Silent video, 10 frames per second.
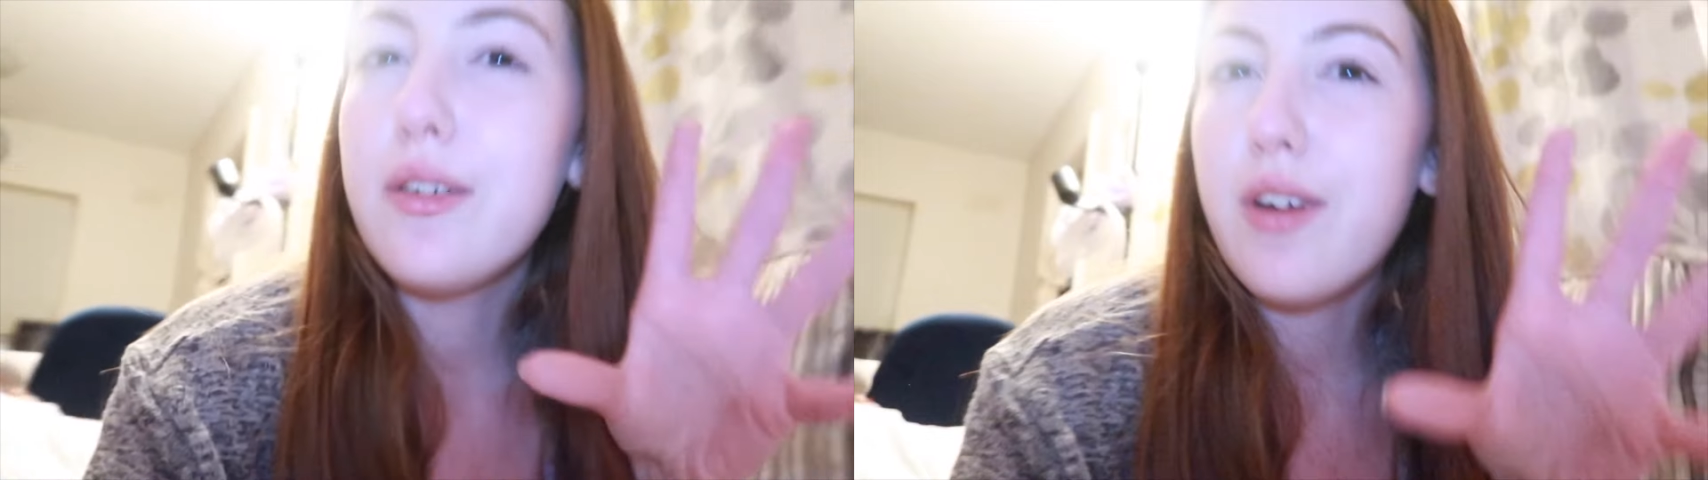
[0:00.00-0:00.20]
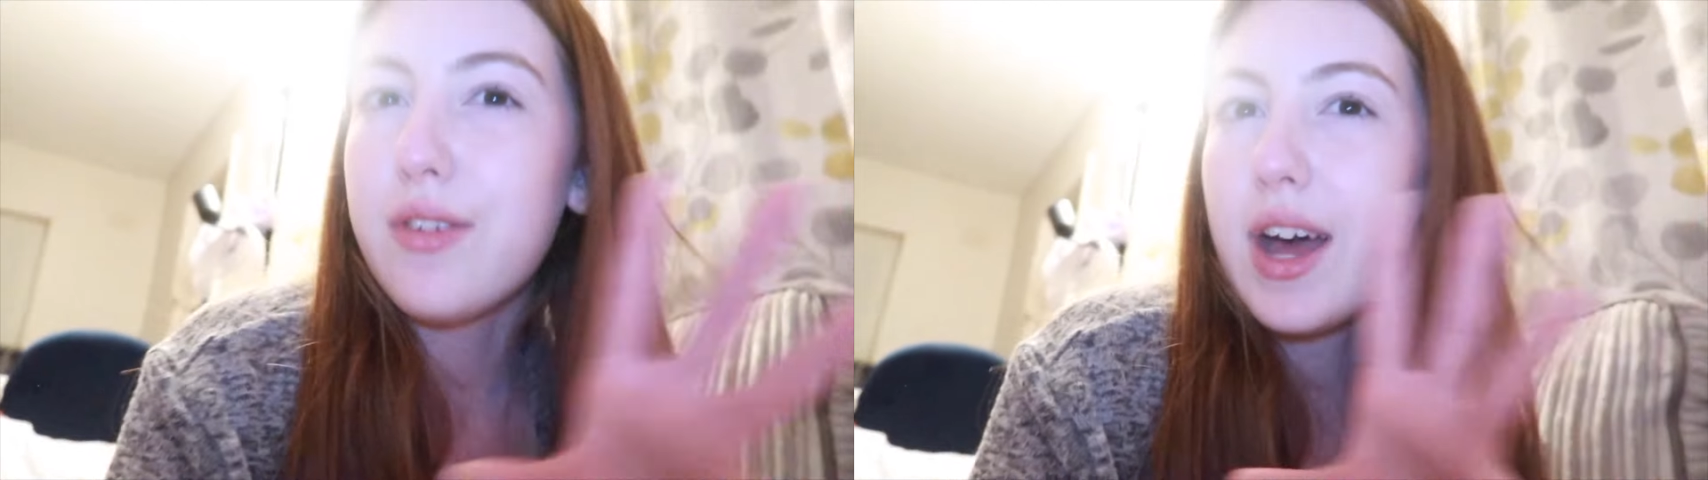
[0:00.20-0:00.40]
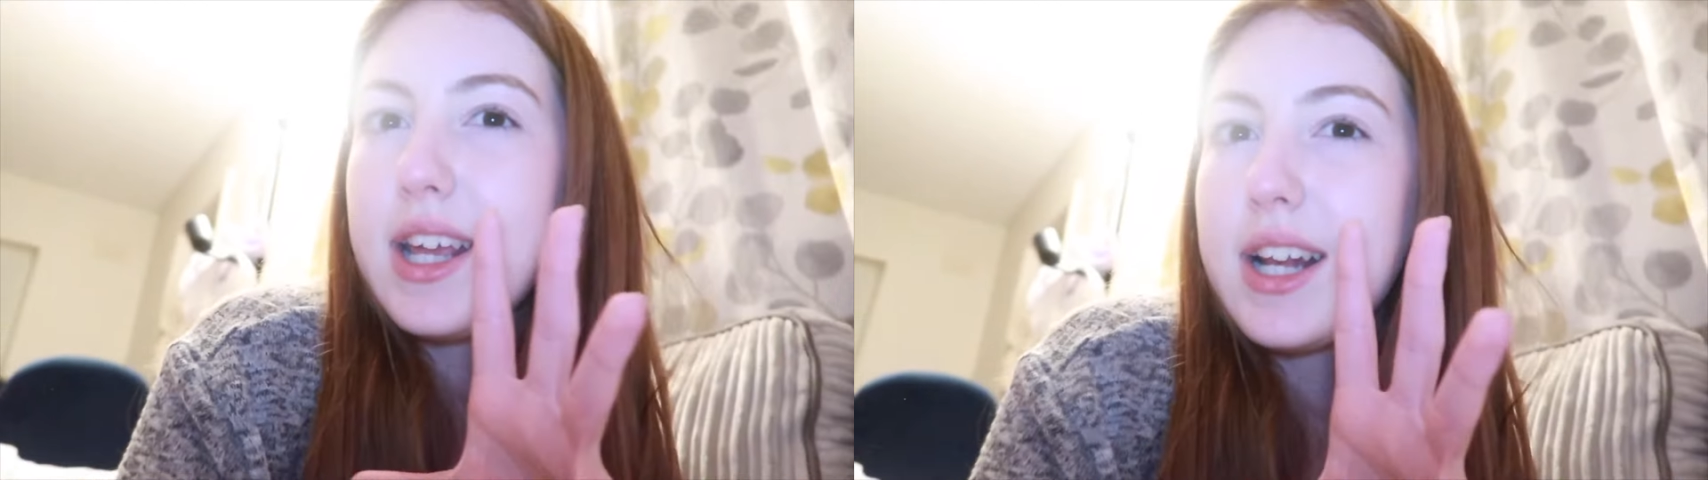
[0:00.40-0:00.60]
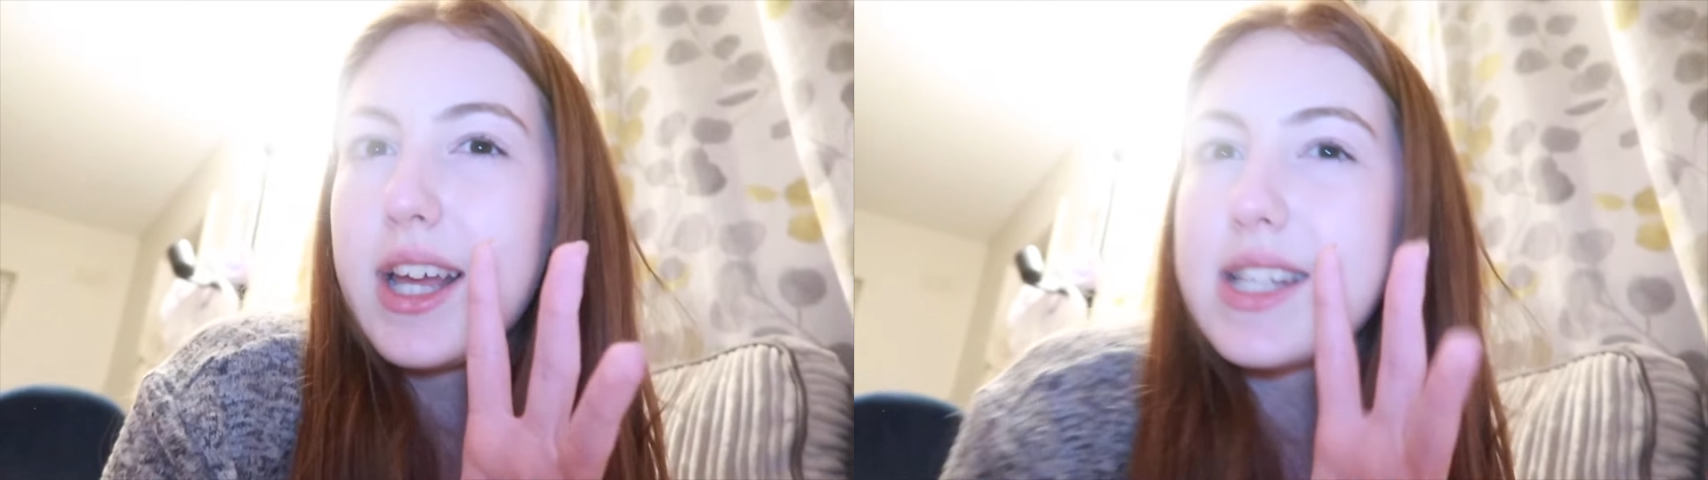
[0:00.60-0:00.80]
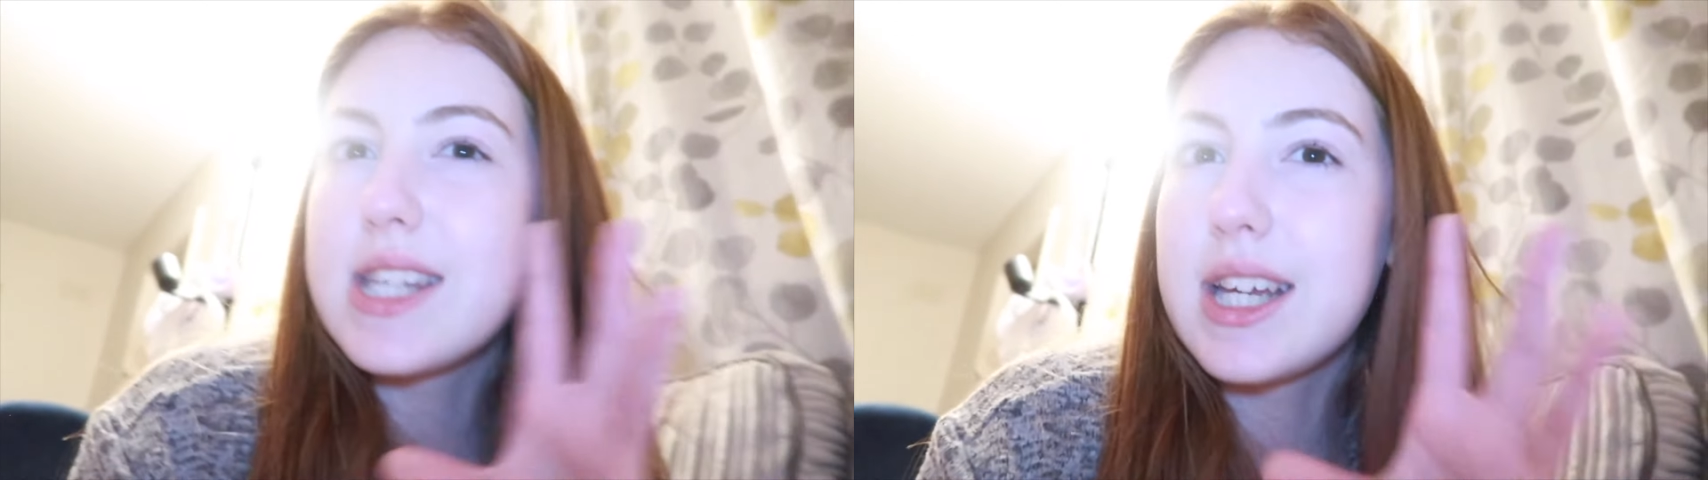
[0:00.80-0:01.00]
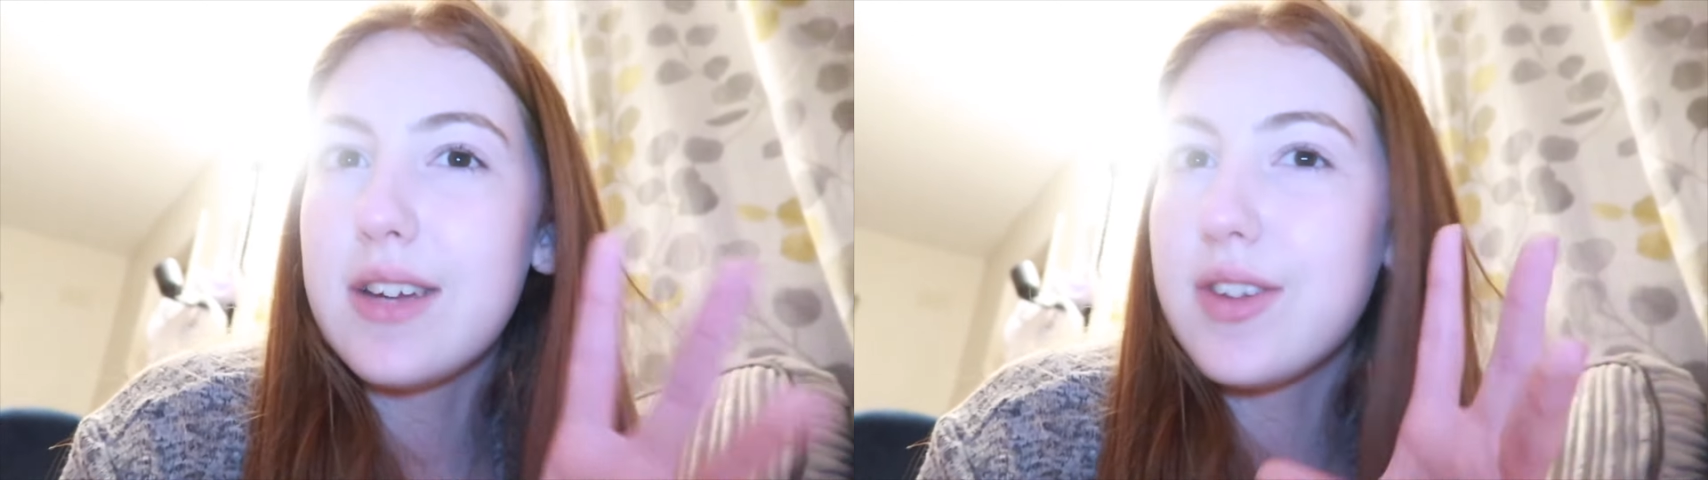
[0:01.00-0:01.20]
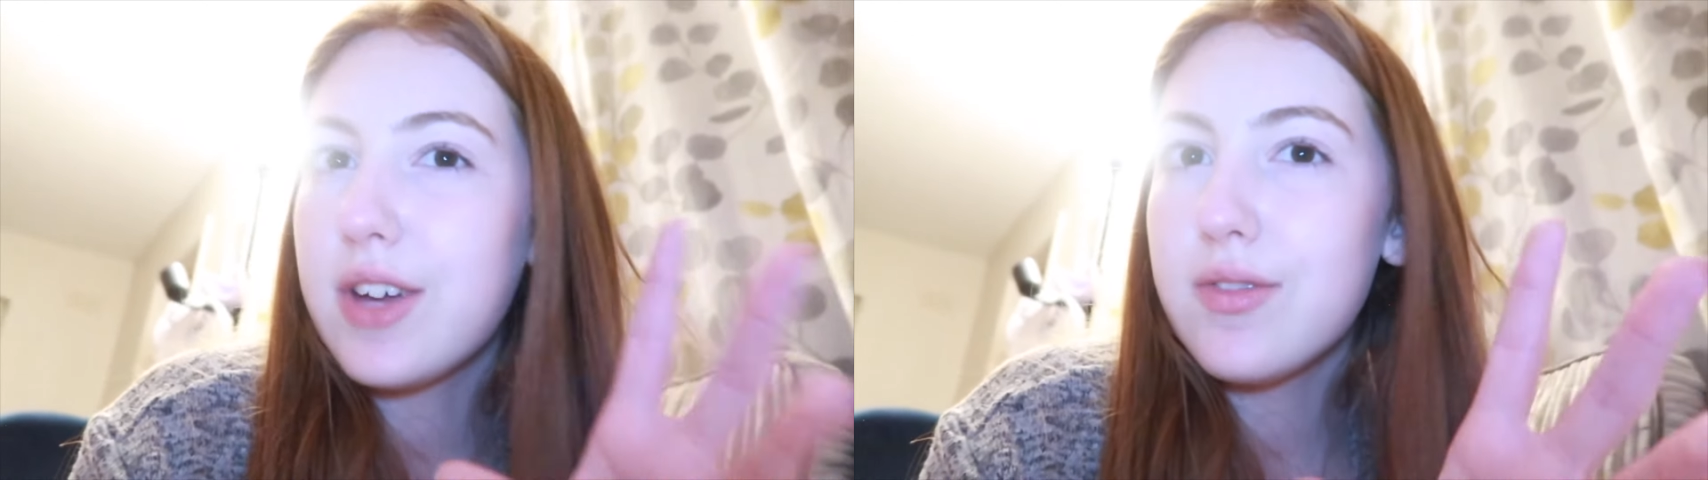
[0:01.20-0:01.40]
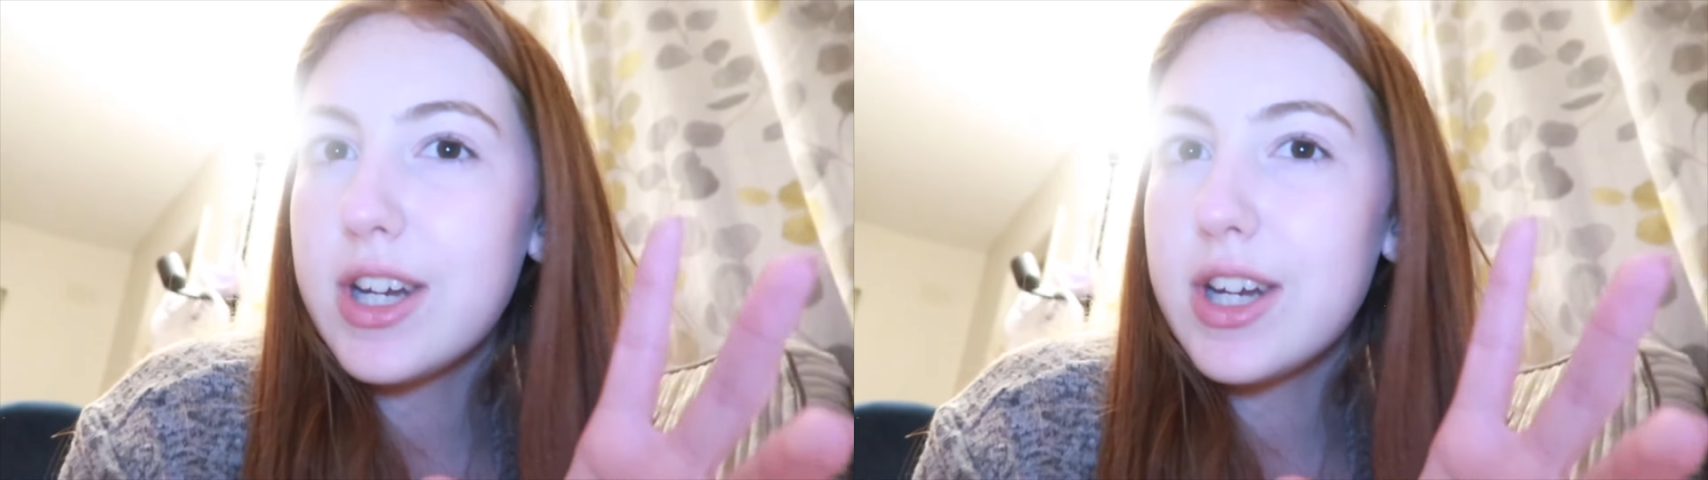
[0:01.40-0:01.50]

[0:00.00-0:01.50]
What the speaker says: if I have any like significant